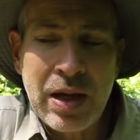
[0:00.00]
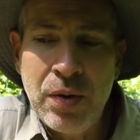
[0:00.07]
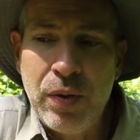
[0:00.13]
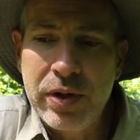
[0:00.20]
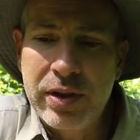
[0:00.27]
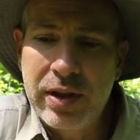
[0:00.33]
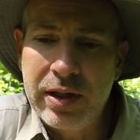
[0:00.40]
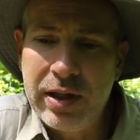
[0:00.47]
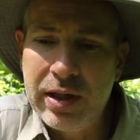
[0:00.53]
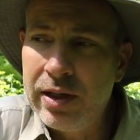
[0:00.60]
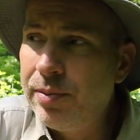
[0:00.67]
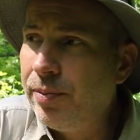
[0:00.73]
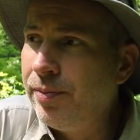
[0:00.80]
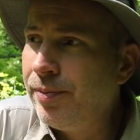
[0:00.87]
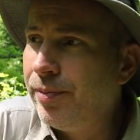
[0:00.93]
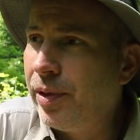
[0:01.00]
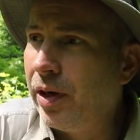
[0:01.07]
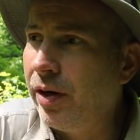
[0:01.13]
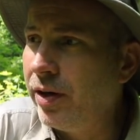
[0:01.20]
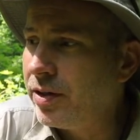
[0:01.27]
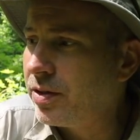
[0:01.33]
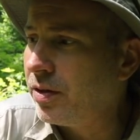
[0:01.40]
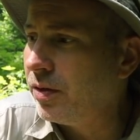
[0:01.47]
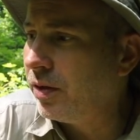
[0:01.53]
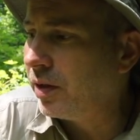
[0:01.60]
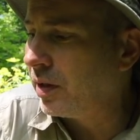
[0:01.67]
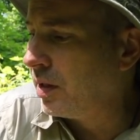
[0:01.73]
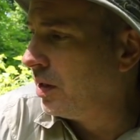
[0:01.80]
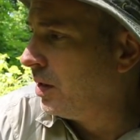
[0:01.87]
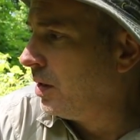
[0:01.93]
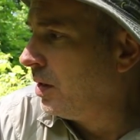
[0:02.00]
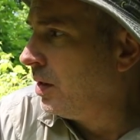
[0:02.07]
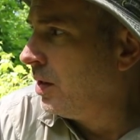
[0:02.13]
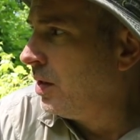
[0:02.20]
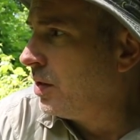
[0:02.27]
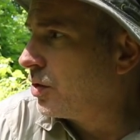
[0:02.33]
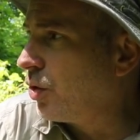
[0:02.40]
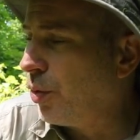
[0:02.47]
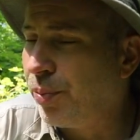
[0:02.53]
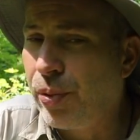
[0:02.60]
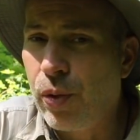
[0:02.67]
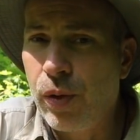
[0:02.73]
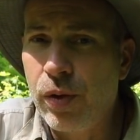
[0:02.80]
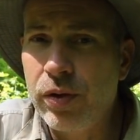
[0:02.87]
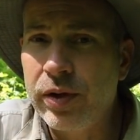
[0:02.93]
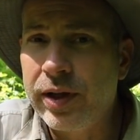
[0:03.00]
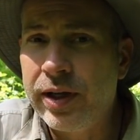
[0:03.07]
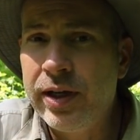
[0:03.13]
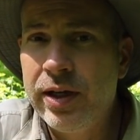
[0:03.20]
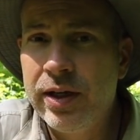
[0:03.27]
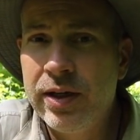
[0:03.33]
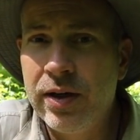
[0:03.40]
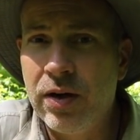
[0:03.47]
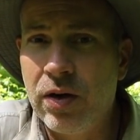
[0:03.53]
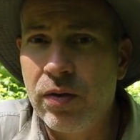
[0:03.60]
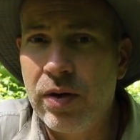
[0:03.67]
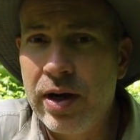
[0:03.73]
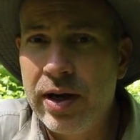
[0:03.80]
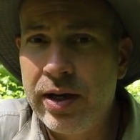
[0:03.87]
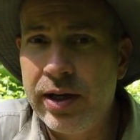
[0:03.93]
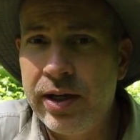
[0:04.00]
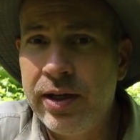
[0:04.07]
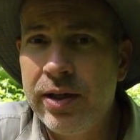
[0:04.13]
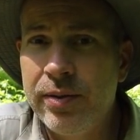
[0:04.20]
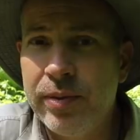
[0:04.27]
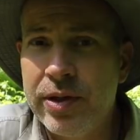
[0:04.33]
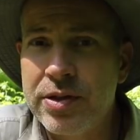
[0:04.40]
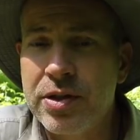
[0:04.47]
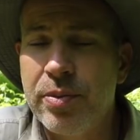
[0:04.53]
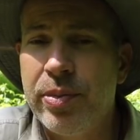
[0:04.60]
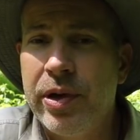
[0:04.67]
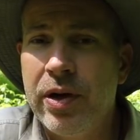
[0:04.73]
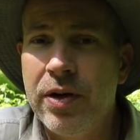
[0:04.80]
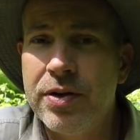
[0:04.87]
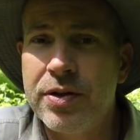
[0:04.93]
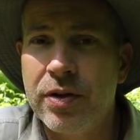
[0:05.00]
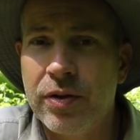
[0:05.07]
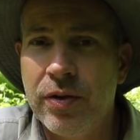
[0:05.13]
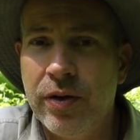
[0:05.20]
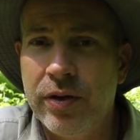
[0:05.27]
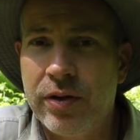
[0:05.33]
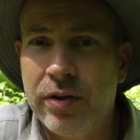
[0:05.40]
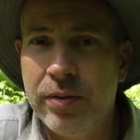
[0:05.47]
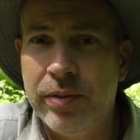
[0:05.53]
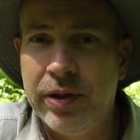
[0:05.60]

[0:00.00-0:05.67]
with the berries doing so poorly already, means the bears are going to